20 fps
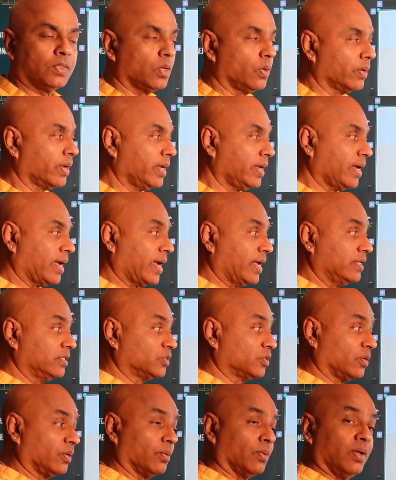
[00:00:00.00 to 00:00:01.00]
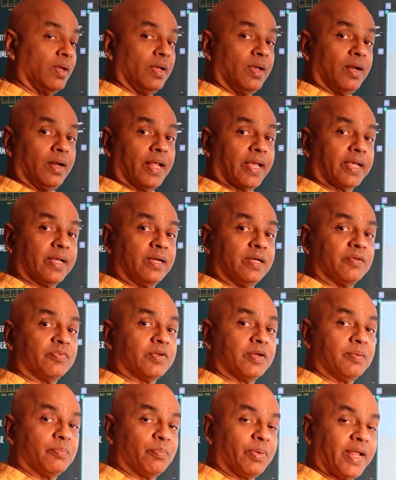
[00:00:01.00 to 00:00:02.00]
Okay? And so, like in
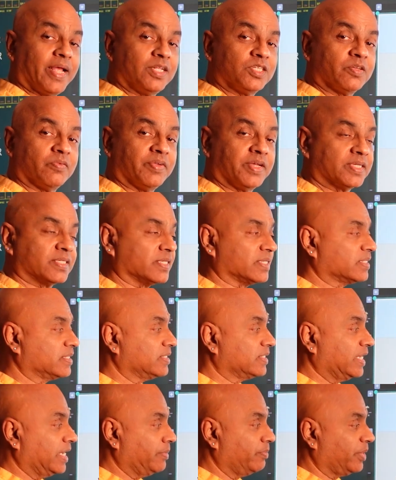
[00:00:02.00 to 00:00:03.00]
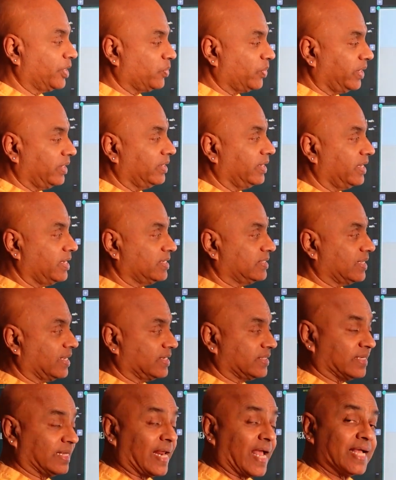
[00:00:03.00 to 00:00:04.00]
different planes of existence, in between these,
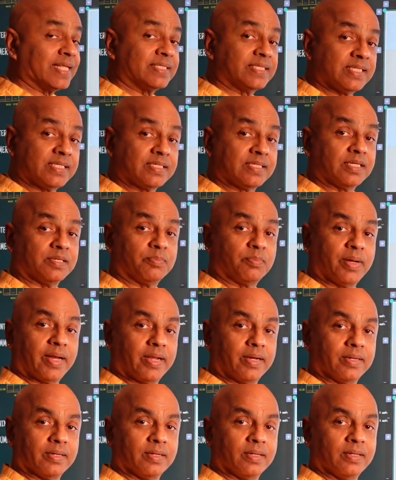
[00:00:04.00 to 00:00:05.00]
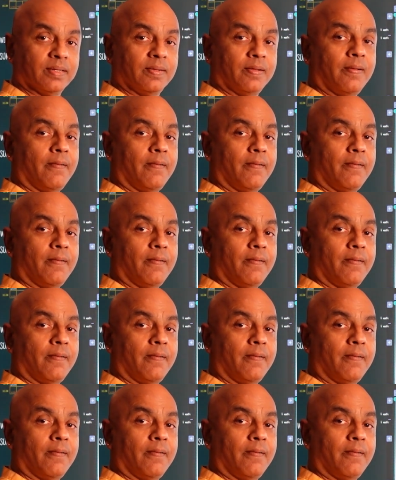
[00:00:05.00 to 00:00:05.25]
there's an ancestor plane.